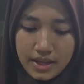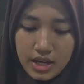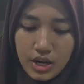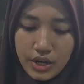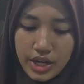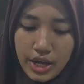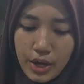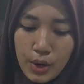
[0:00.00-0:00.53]

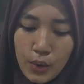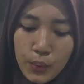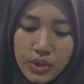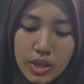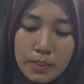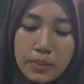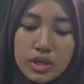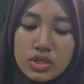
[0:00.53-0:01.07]
Okay, with
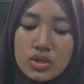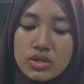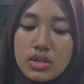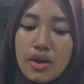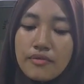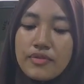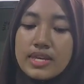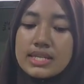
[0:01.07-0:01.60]
the misuse
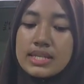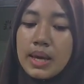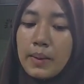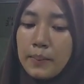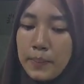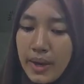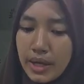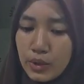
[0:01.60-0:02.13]
of this
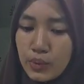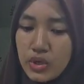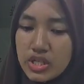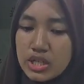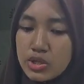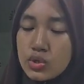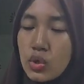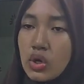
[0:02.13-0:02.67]
campaign, which
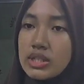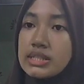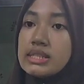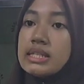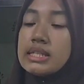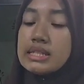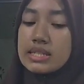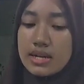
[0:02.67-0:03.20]
is
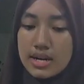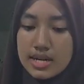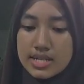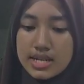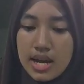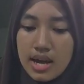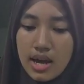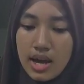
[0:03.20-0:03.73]
considered
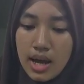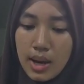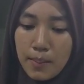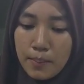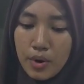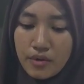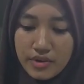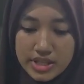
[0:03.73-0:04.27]

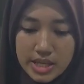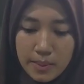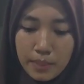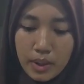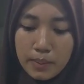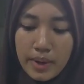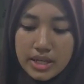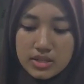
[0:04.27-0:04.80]

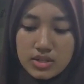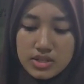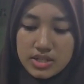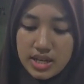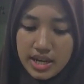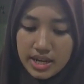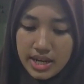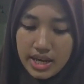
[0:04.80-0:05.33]
profitable by
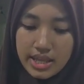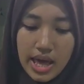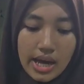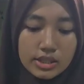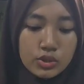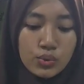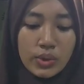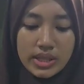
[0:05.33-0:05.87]
society, it
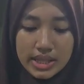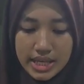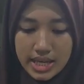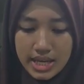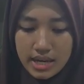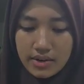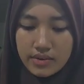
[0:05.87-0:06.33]
actually